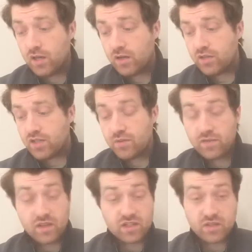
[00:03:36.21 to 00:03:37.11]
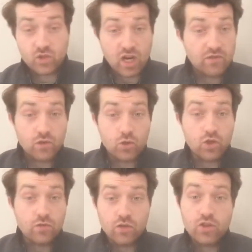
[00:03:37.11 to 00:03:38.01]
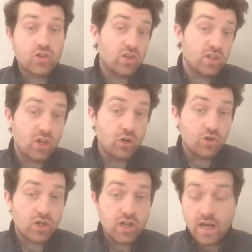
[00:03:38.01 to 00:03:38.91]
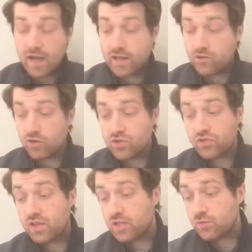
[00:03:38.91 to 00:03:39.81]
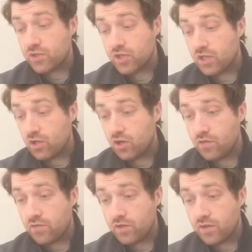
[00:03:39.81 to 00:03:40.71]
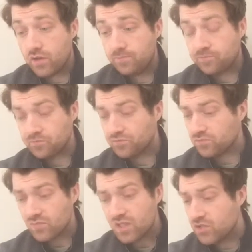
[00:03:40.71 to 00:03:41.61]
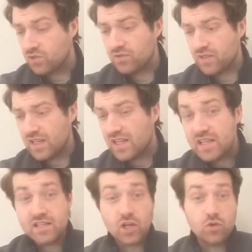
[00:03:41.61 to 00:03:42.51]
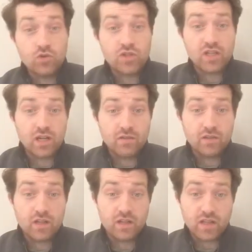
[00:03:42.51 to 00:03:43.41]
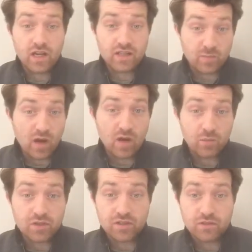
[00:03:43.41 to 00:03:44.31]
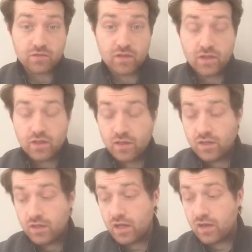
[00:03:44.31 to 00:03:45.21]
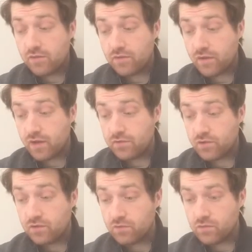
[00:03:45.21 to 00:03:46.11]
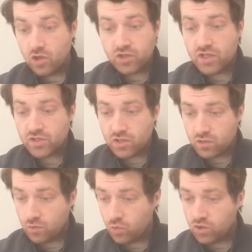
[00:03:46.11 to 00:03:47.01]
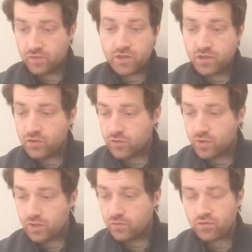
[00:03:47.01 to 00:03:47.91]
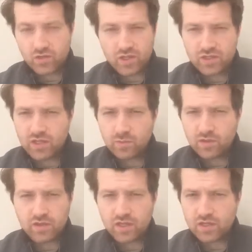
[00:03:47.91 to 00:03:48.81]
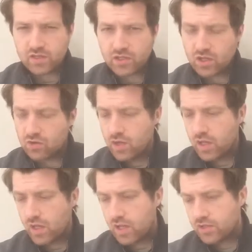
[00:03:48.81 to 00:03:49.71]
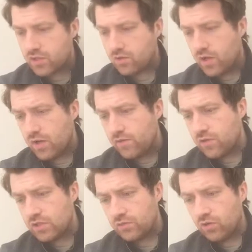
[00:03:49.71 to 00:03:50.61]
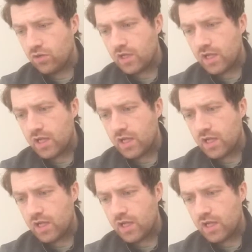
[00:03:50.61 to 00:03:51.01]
some things which I've used over the years, certainly coaching, and they're also things which a lot of the sort of elite coaches I've in that department I've sort of looked into and watched videos where they've all said similar things, So first of all,